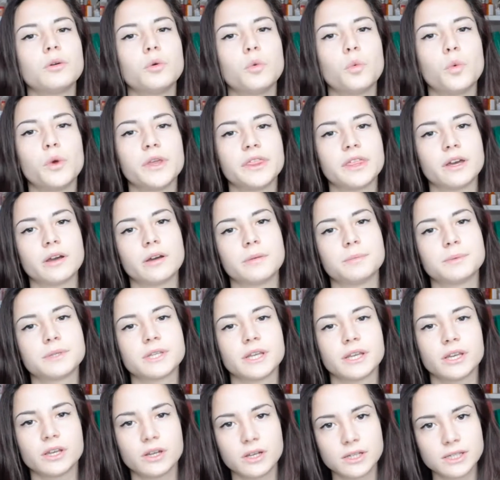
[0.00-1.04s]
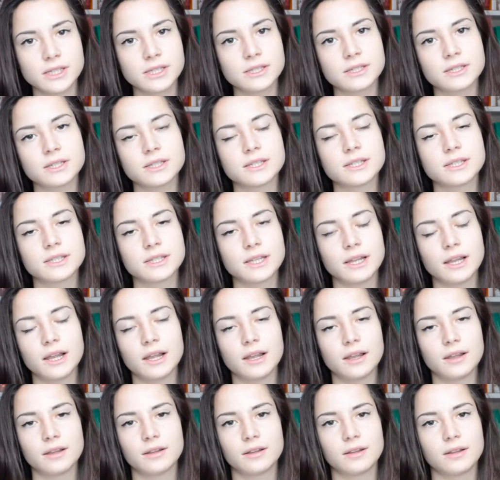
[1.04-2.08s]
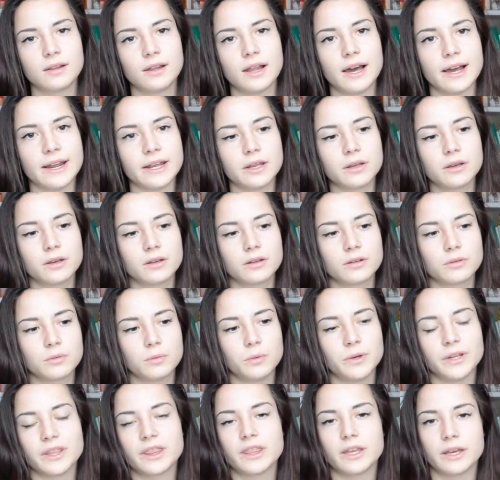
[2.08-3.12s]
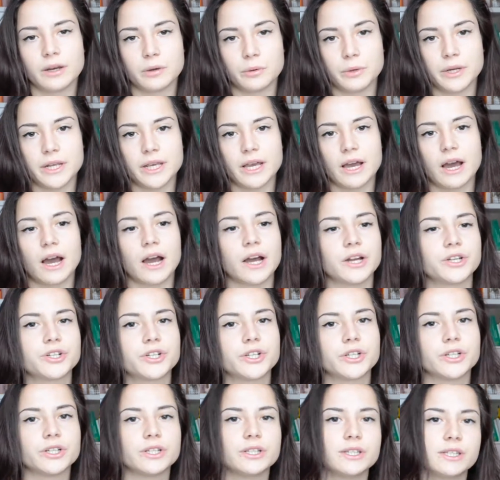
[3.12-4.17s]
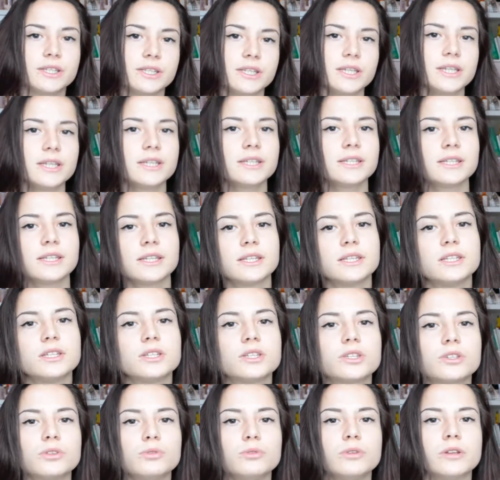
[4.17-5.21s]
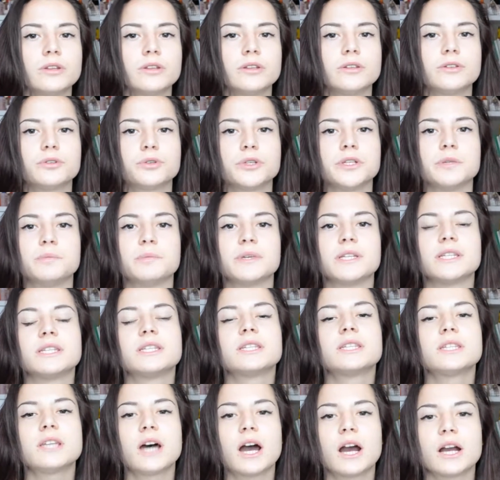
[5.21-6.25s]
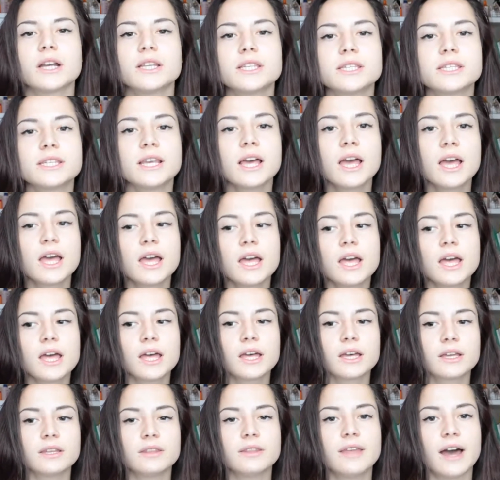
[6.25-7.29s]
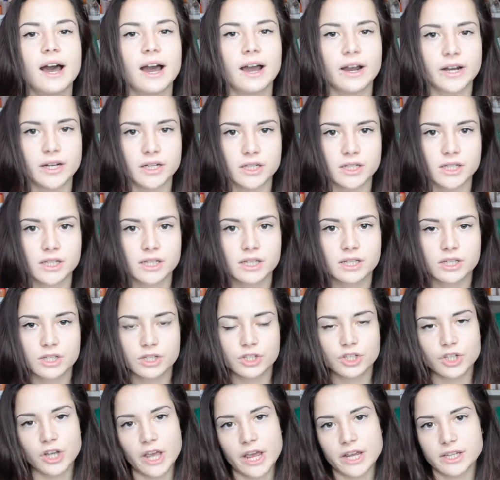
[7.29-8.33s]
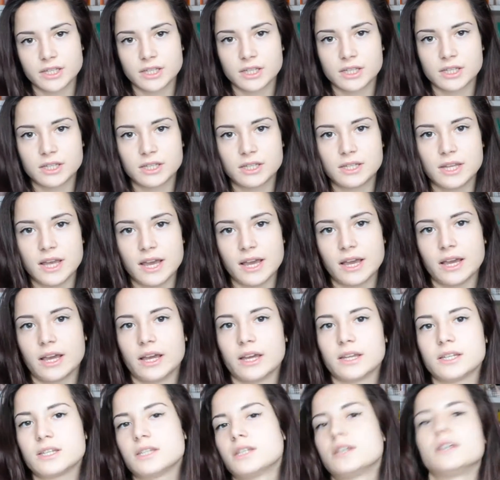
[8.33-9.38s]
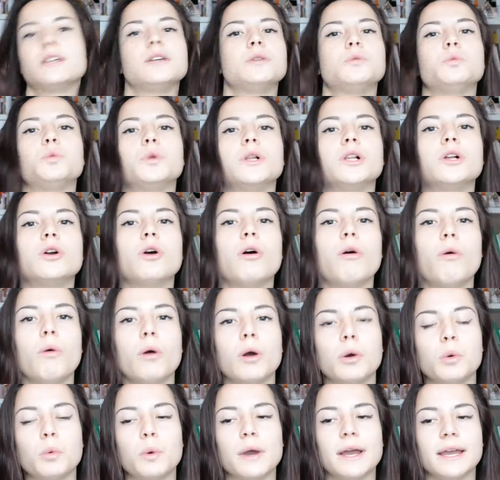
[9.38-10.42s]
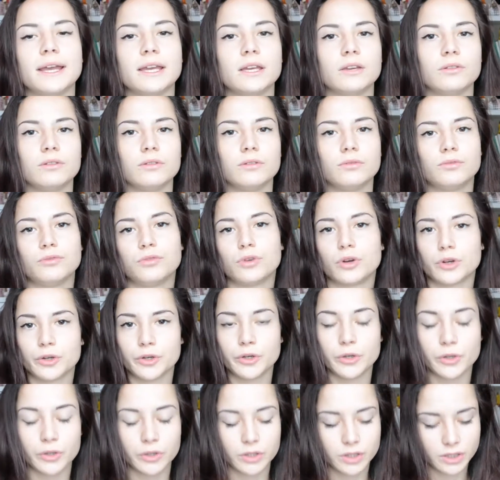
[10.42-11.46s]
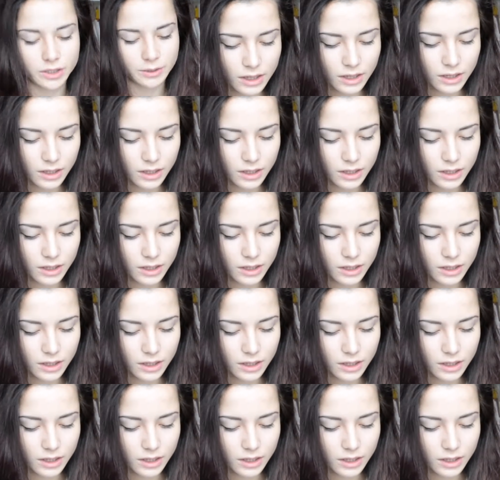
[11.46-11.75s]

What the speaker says: With a psychosis, it's like with every other disease, the sooner the treatment starts, the higher the chances that it will go away for good.